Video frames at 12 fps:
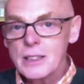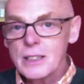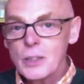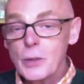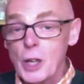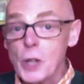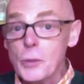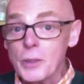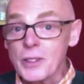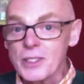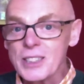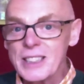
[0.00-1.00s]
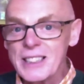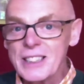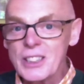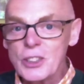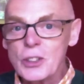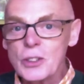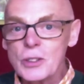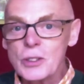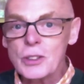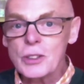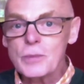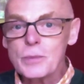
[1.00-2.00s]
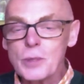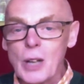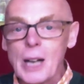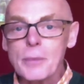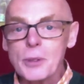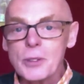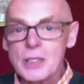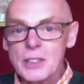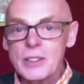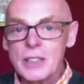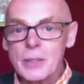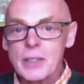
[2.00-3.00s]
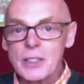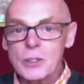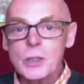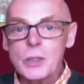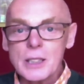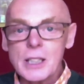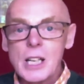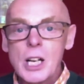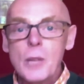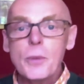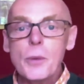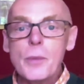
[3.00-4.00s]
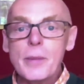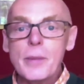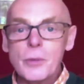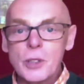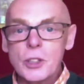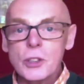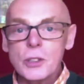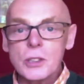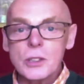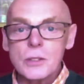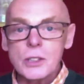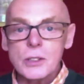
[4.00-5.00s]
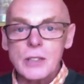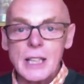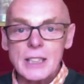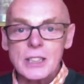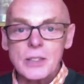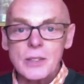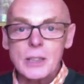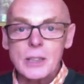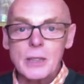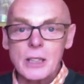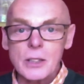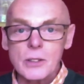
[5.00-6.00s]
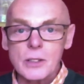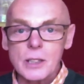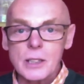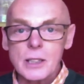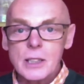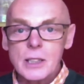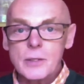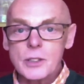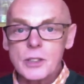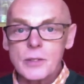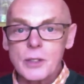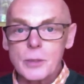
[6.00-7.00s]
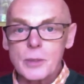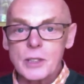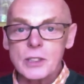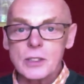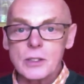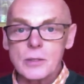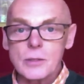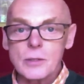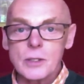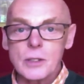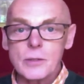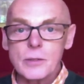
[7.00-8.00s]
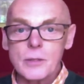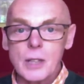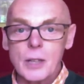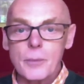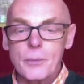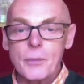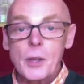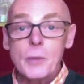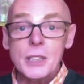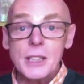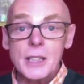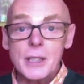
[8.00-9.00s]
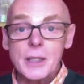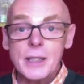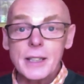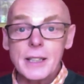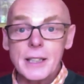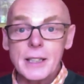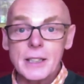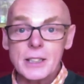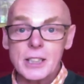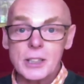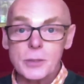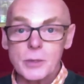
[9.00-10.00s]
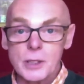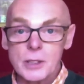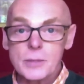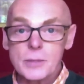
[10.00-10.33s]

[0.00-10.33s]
We hope you'll say that you're happy with doing the amount of work, but maybe we should estimate a bit longer for some of the pieces of particularly the assessments.